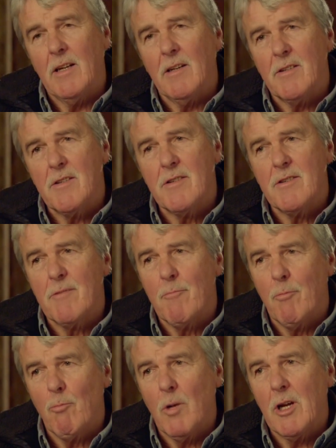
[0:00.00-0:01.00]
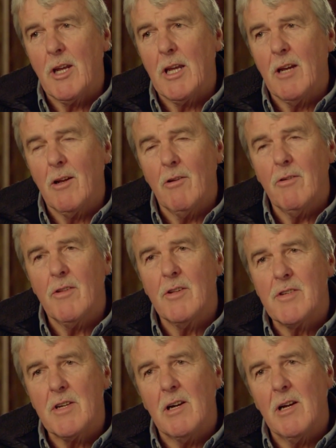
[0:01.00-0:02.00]
it's working a lot of
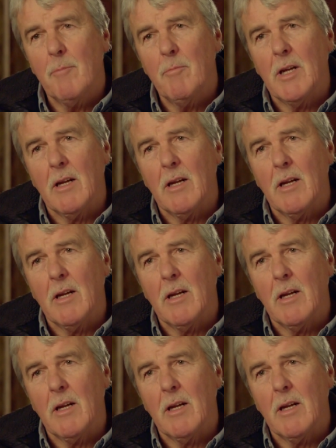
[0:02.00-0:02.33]
the time